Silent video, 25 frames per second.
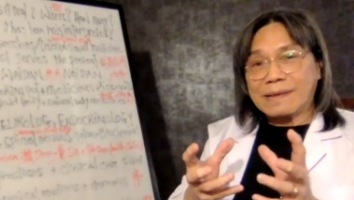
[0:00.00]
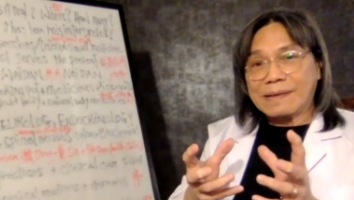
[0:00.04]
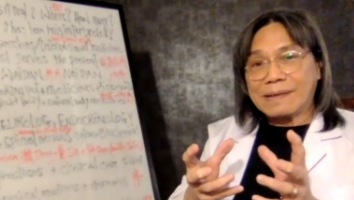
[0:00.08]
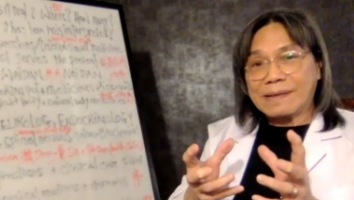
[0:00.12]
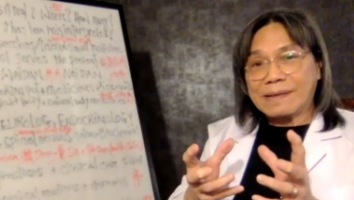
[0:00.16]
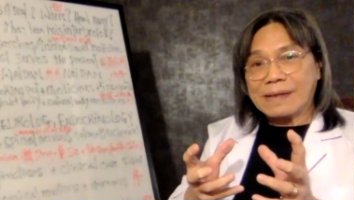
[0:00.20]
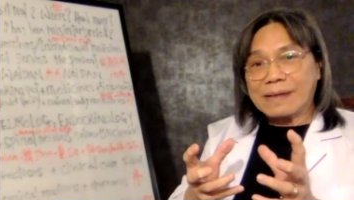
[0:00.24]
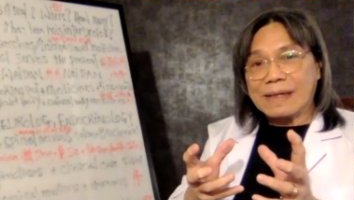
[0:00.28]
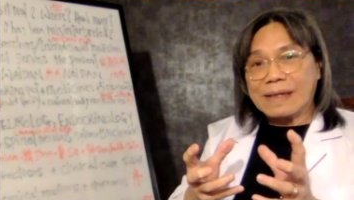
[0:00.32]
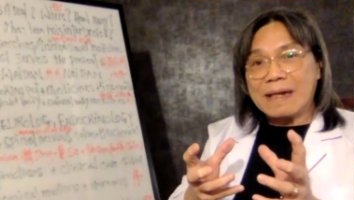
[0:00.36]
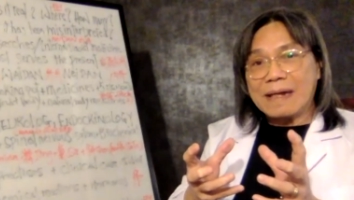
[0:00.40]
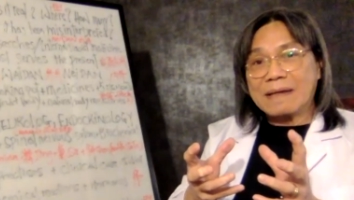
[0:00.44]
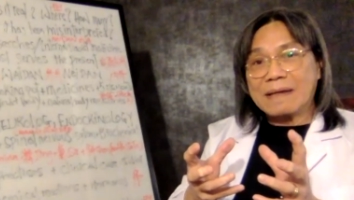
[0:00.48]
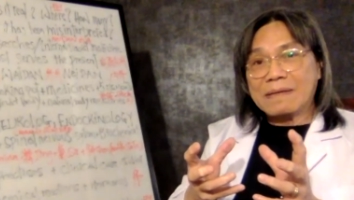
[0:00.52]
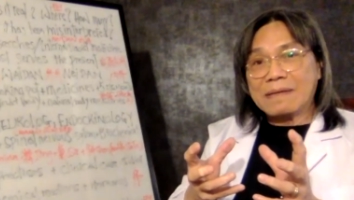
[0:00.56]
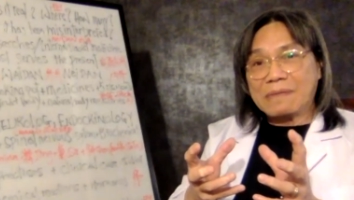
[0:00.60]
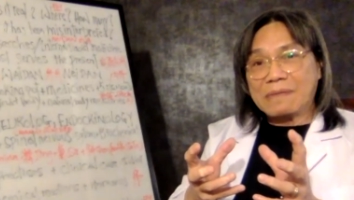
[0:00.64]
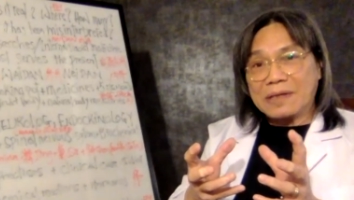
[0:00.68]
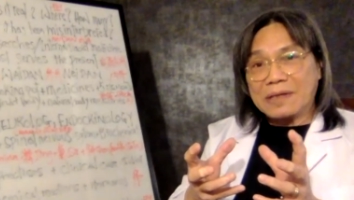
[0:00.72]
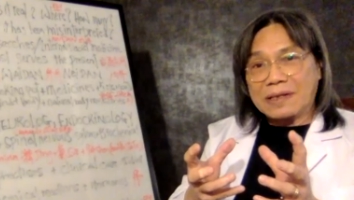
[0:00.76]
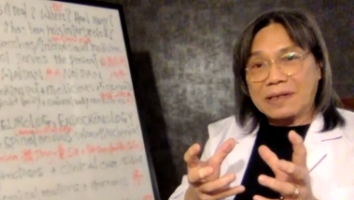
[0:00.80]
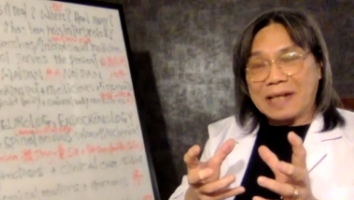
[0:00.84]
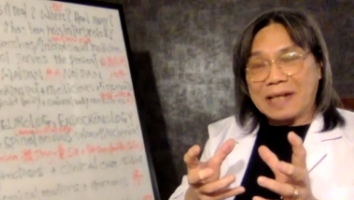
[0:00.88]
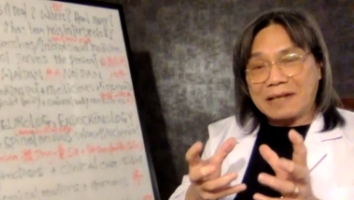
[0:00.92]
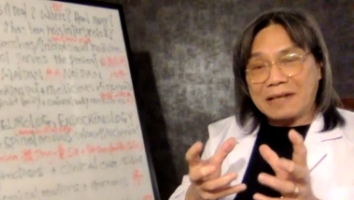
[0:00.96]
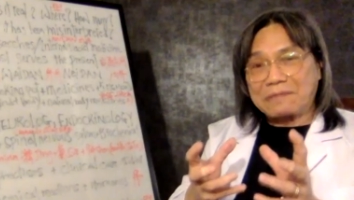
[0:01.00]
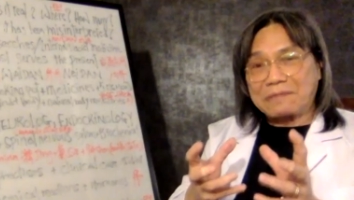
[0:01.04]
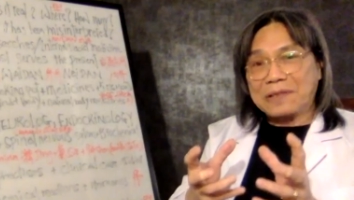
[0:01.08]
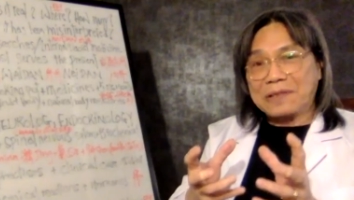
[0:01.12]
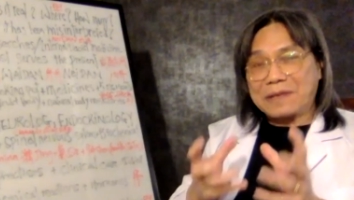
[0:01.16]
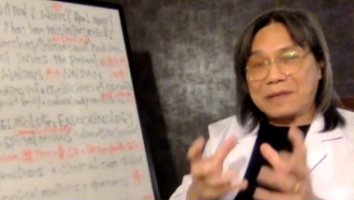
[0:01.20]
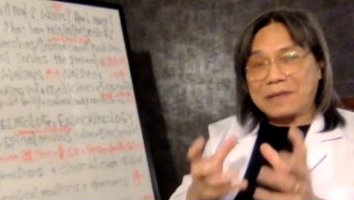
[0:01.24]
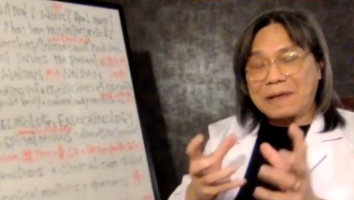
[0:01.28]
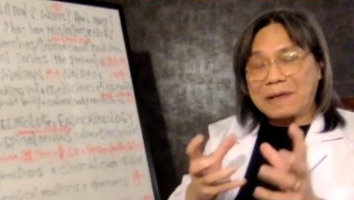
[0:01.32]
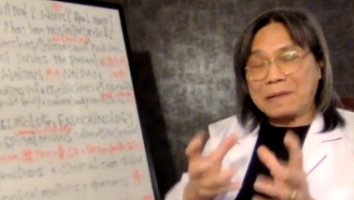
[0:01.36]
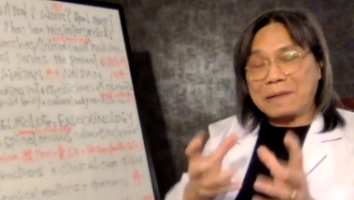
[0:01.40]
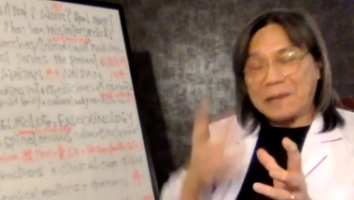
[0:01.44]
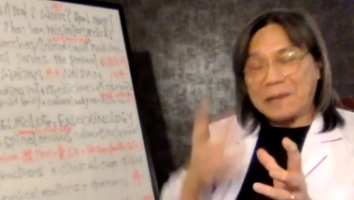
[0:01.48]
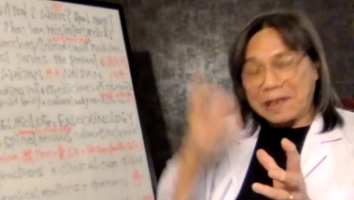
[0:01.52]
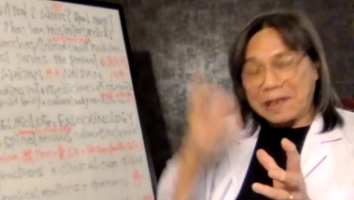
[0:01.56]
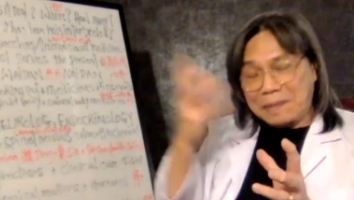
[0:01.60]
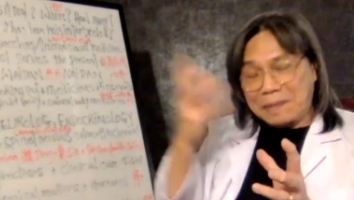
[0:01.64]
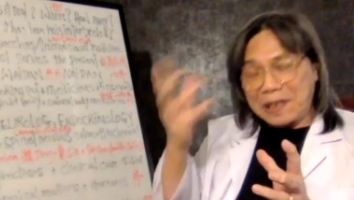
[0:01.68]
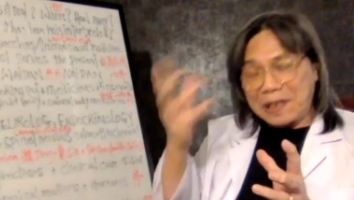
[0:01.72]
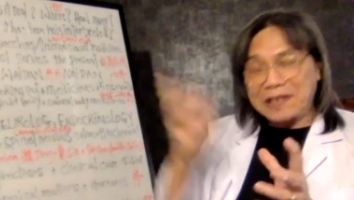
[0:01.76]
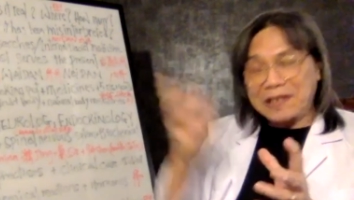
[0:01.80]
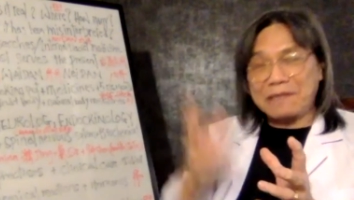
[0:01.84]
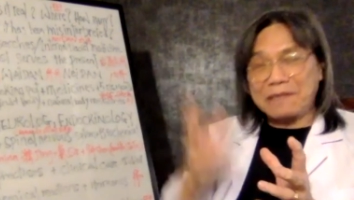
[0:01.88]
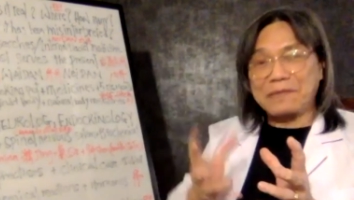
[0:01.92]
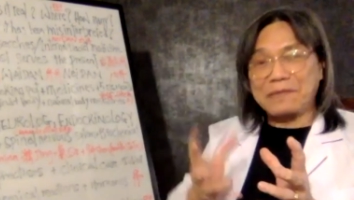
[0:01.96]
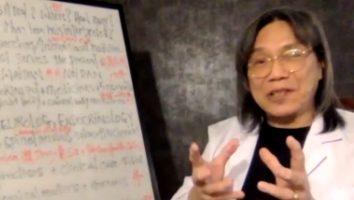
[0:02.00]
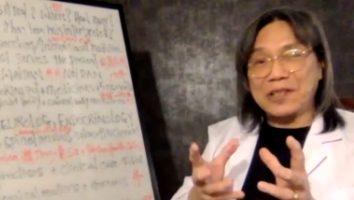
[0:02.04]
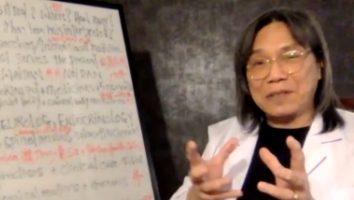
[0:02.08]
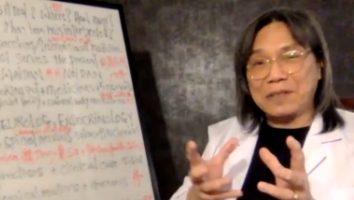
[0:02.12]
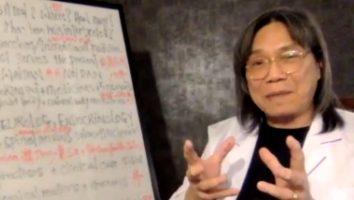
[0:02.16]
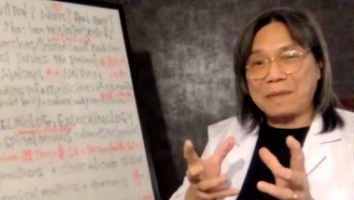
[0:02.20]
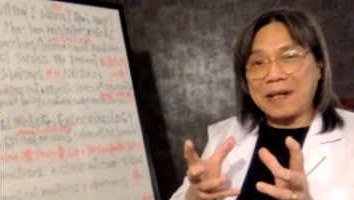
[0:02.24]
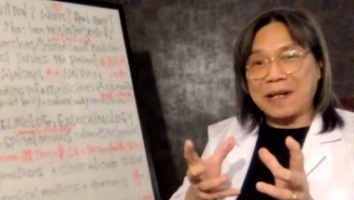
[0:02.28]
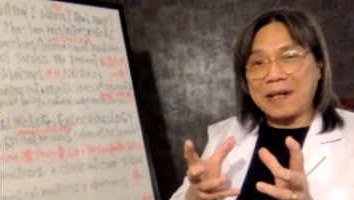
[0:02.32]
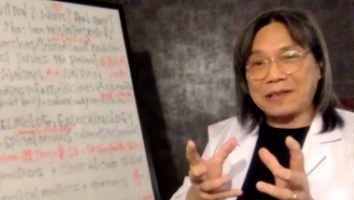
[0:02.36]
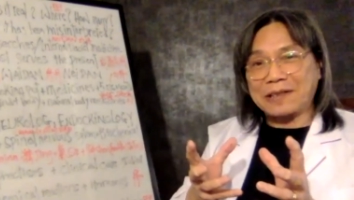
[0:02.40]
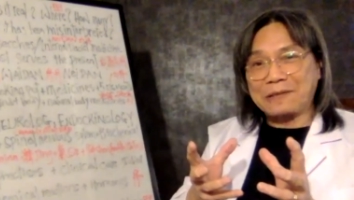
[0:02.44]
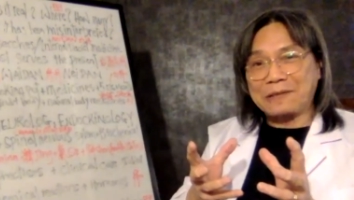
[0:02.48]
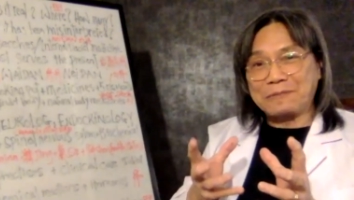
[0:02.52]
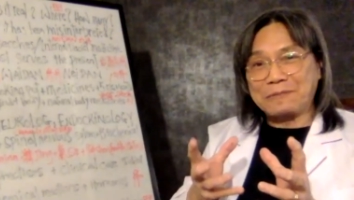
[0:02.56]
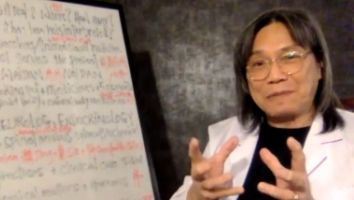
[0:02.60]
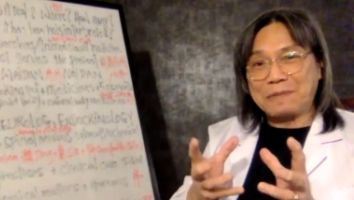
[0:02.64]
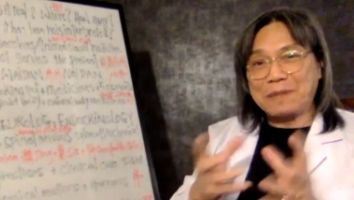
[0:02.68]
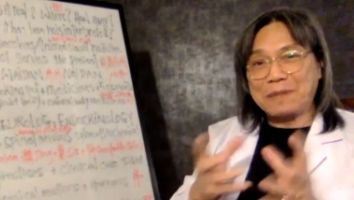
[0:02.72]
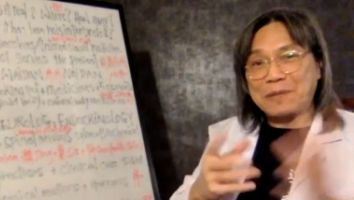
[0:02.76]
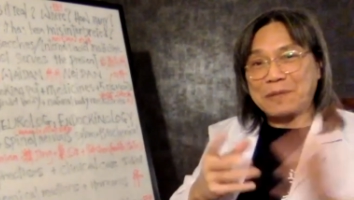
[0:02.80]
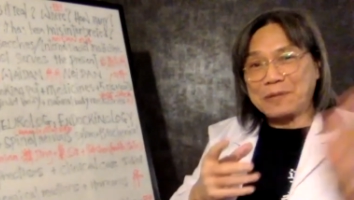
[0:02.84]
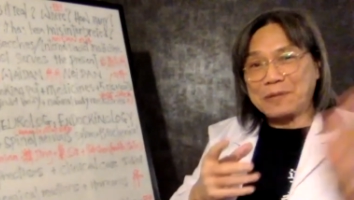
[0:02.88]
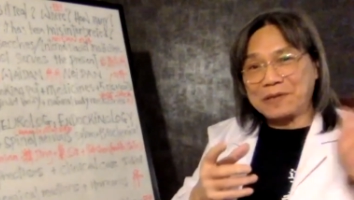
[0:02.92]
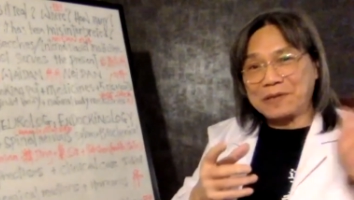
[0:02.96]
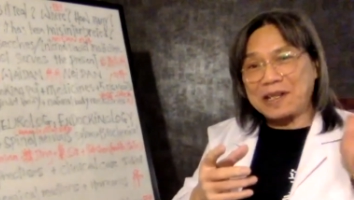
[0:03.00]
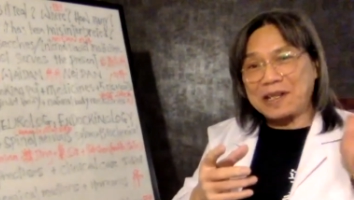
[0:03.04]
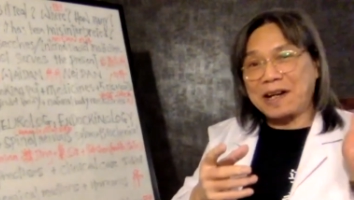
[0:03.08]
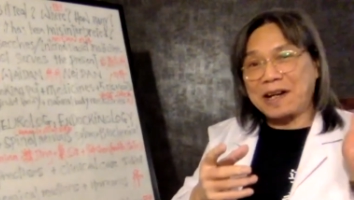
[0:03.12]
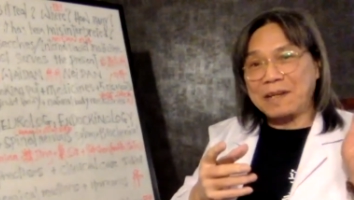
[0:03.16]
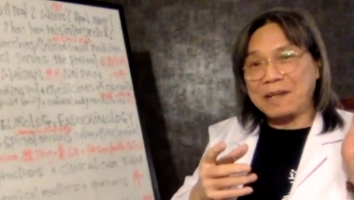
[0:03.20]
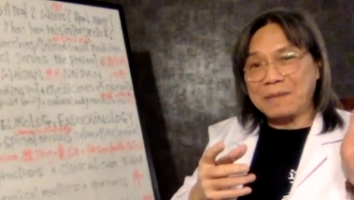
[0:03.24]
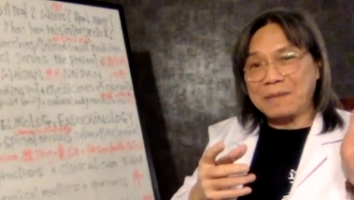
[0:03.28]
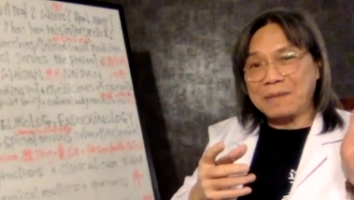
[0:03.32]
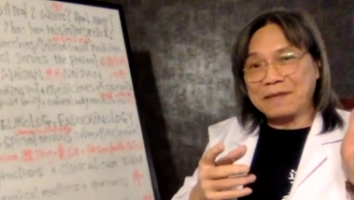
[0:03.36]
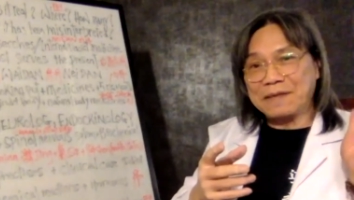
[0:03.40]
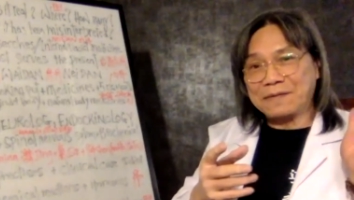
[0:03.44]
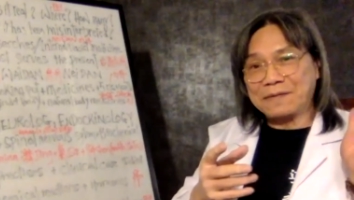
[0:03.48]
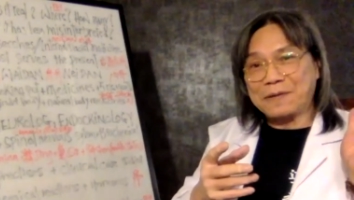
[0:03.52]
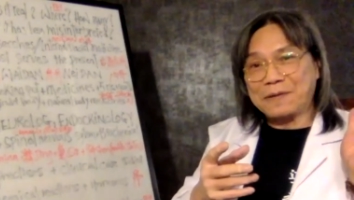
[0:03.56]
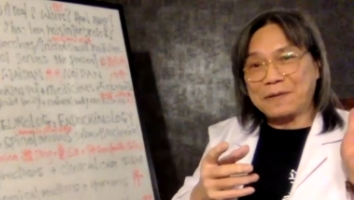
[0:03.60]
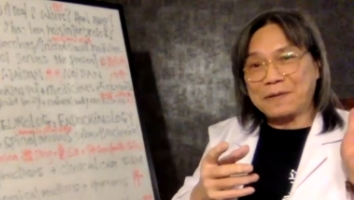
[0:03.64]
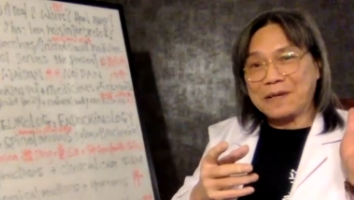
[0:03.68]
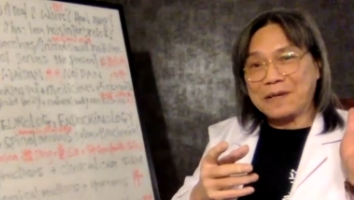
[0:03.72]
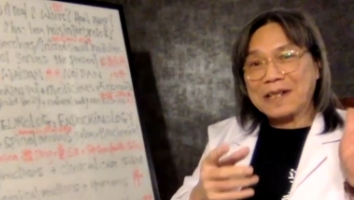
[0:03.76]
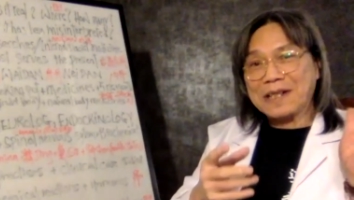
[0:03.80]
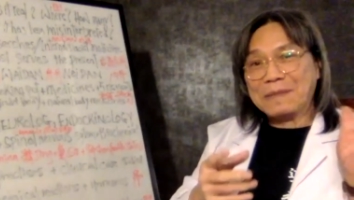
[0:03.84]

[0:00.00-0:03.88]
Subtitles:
say take some respect to people who died before,